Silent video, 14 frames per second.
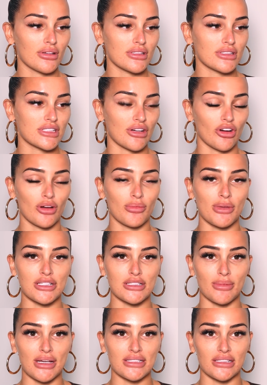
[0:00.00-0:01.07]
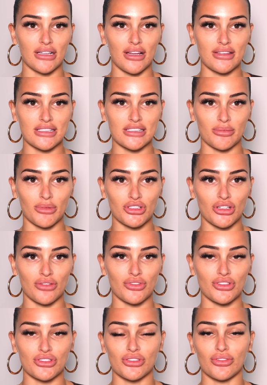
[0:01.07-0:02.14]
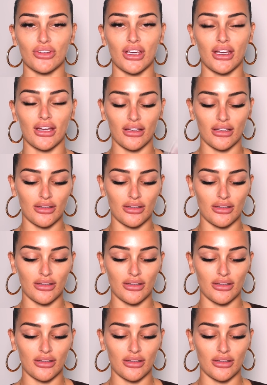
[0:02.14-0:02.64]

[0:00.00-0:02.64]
serum is amazing. Like, this is how much I've used of it.